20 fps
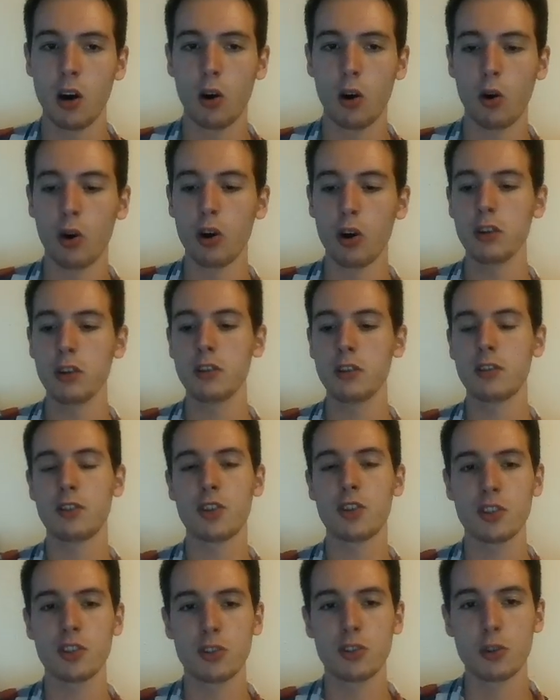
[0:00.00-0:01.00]
or
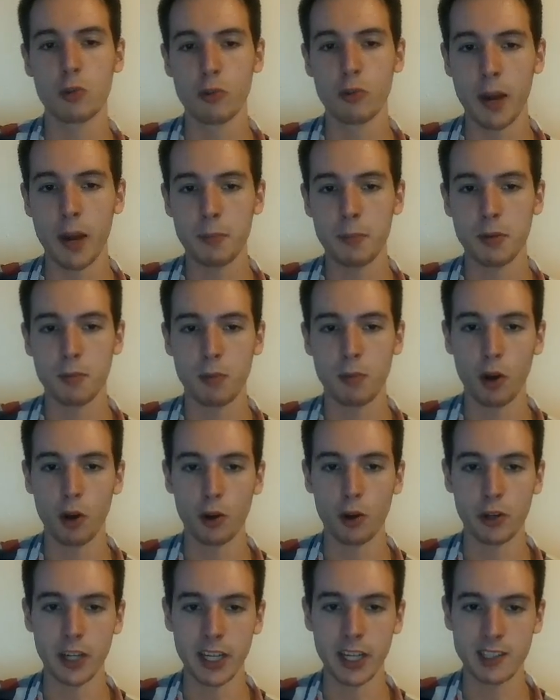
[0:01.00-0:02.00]
just to grab the pawn
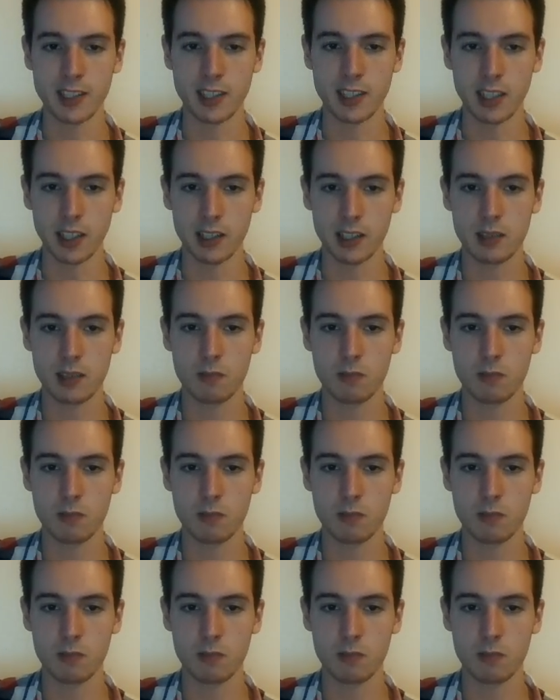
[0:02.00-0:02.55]
on a6.